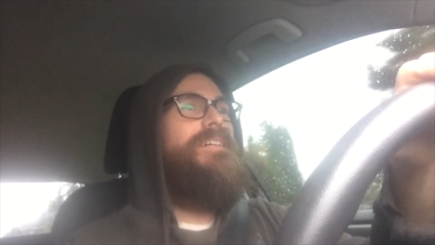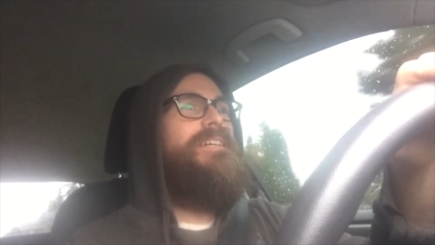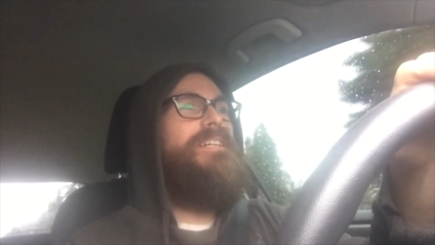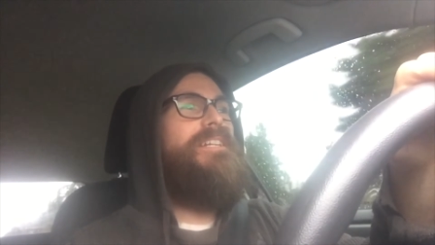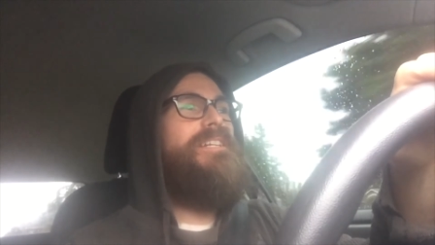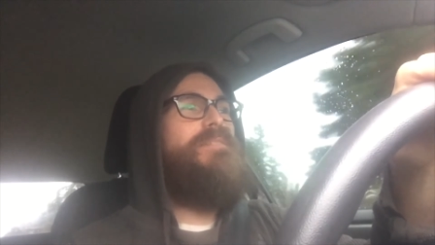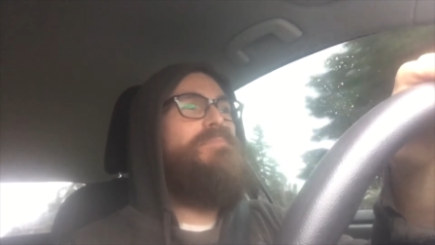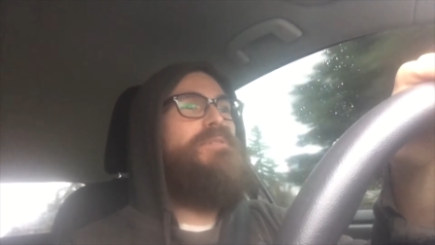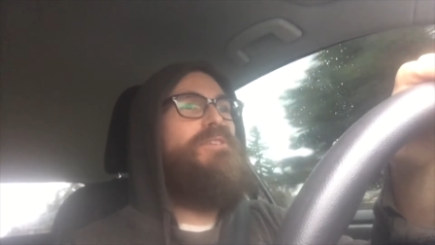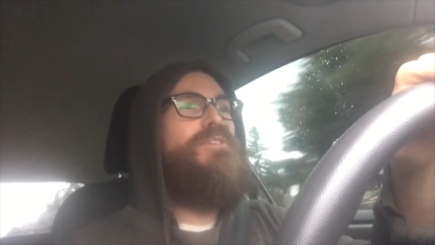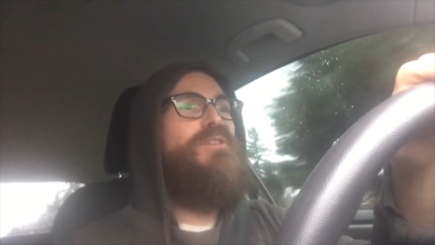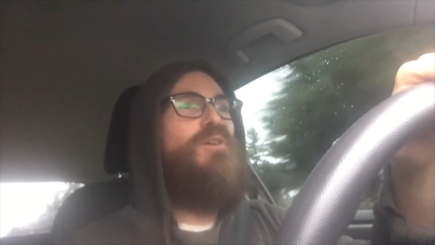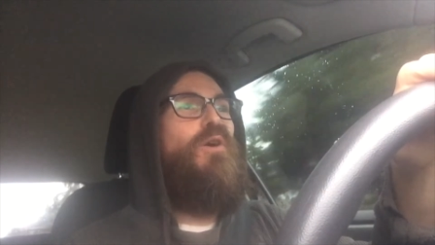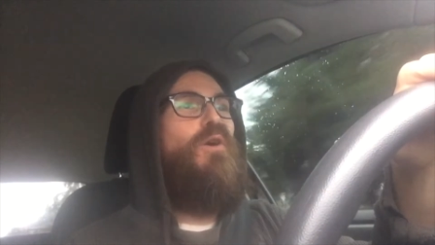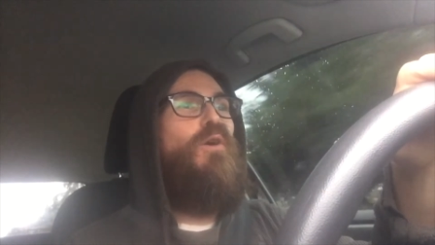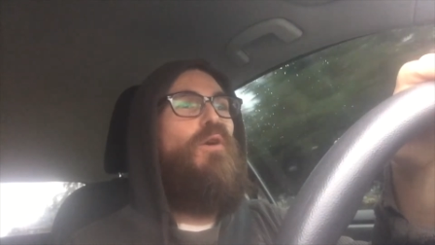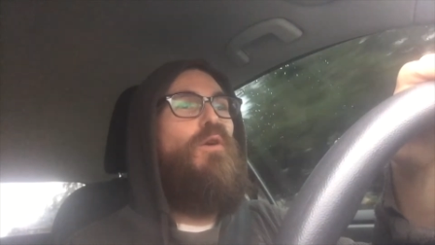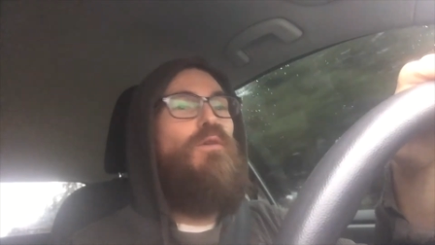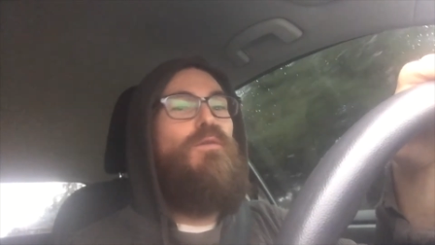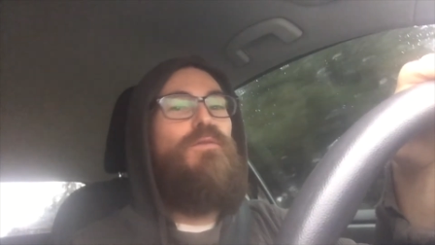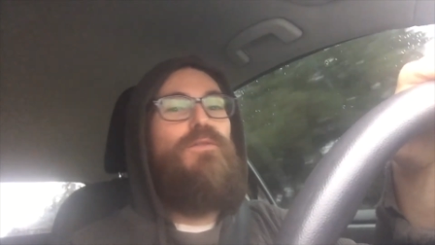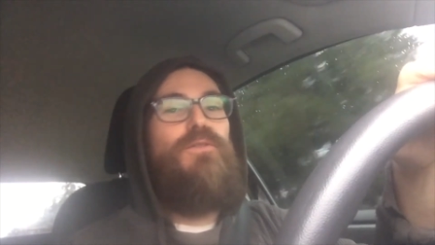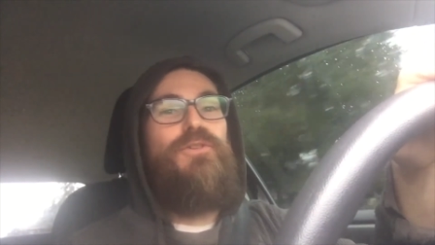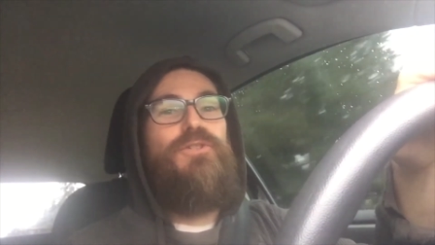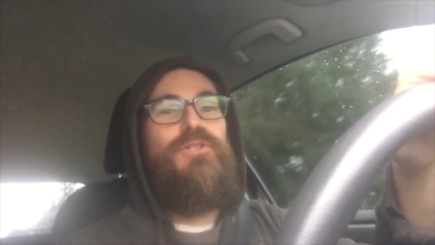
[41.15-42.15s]
It has been
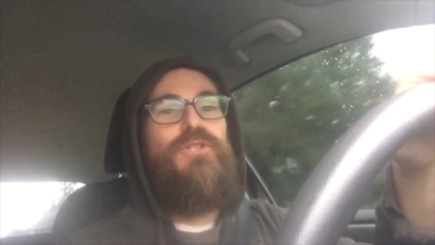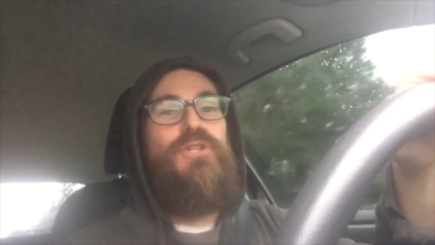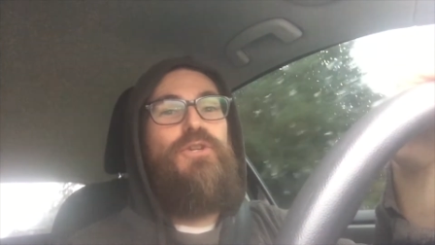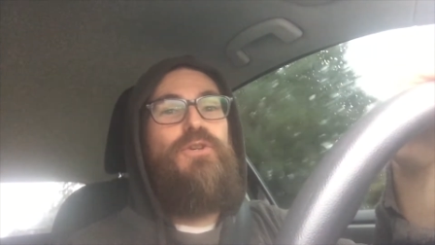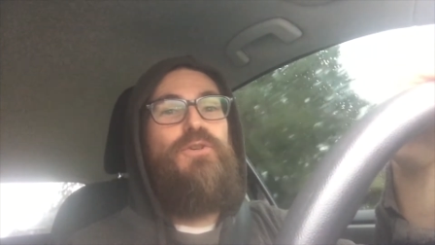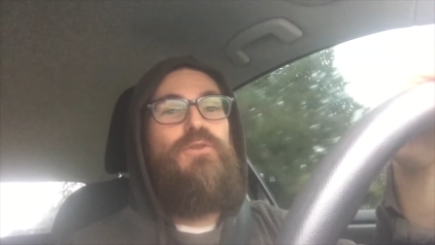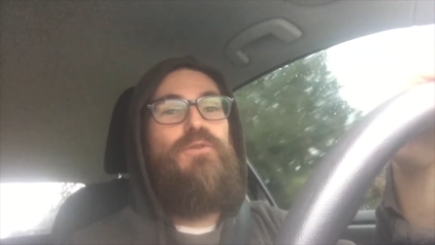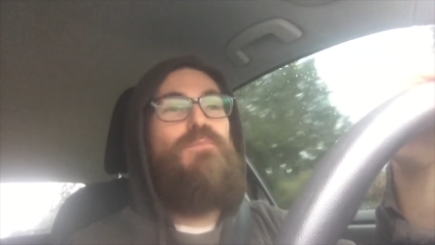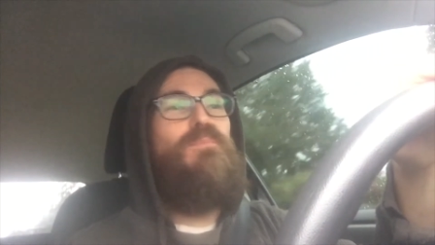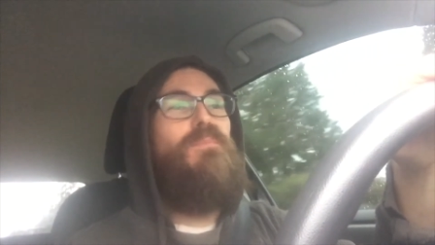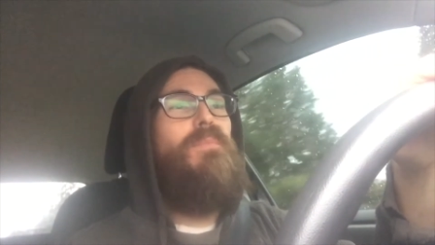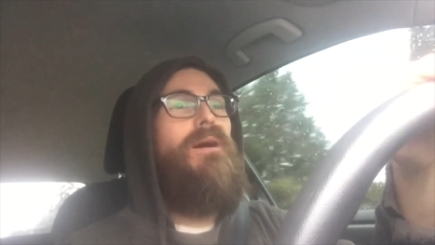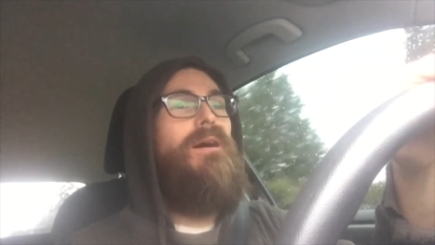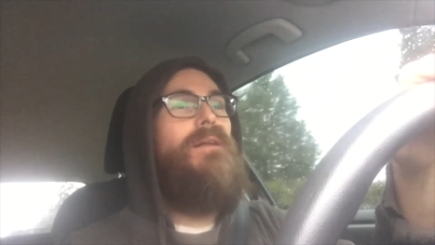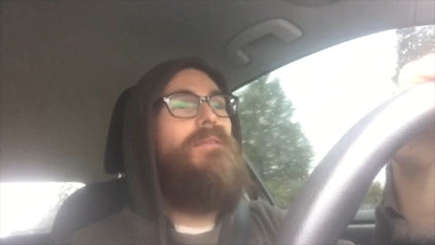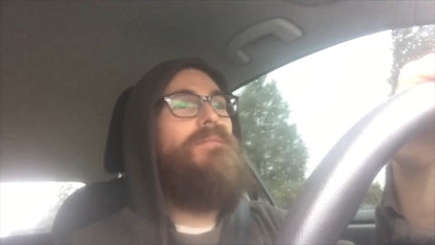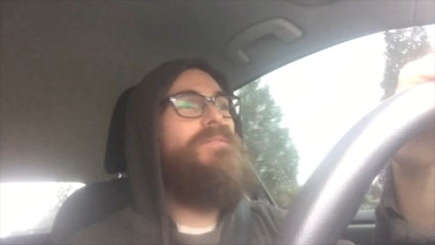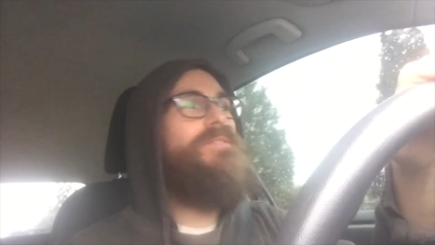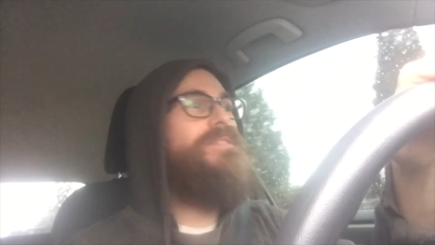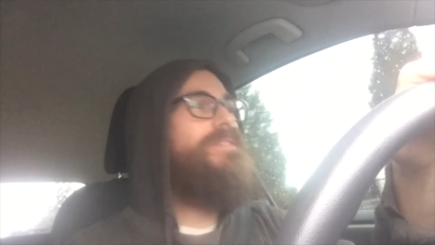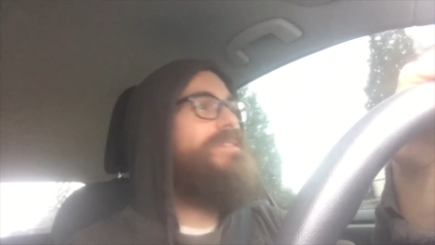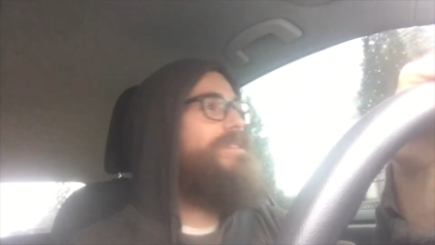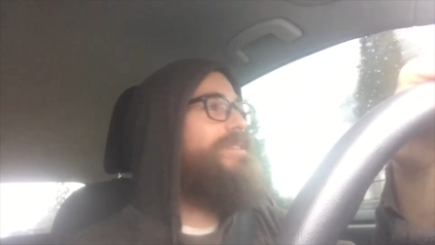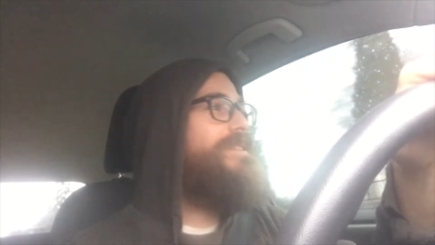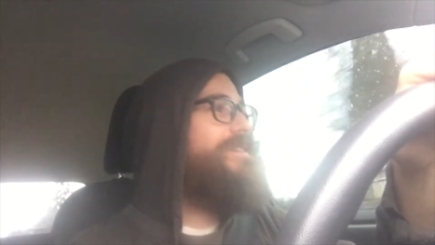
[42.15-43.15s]
over 2
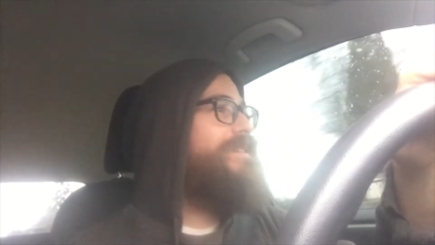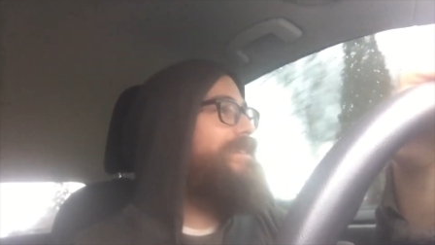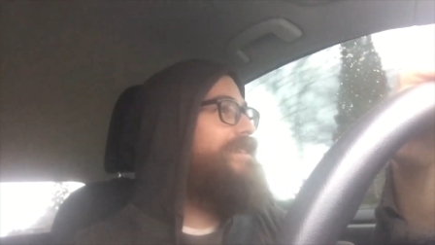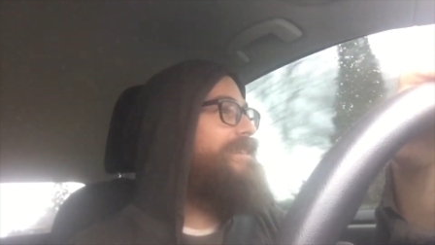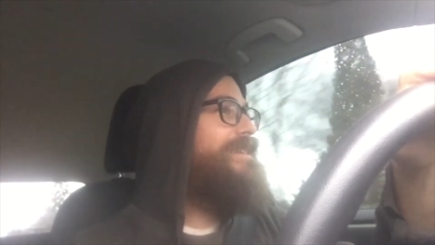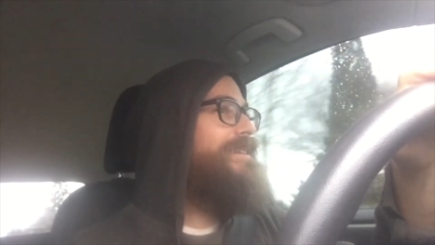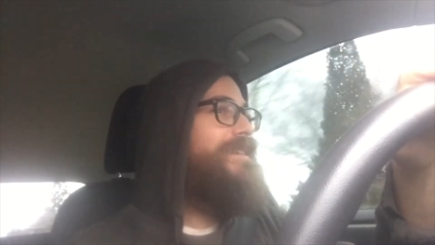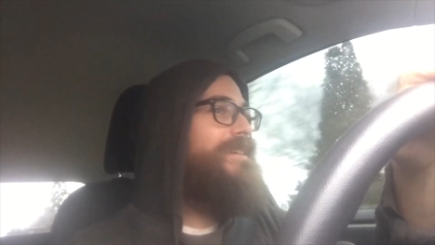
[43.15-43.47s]
months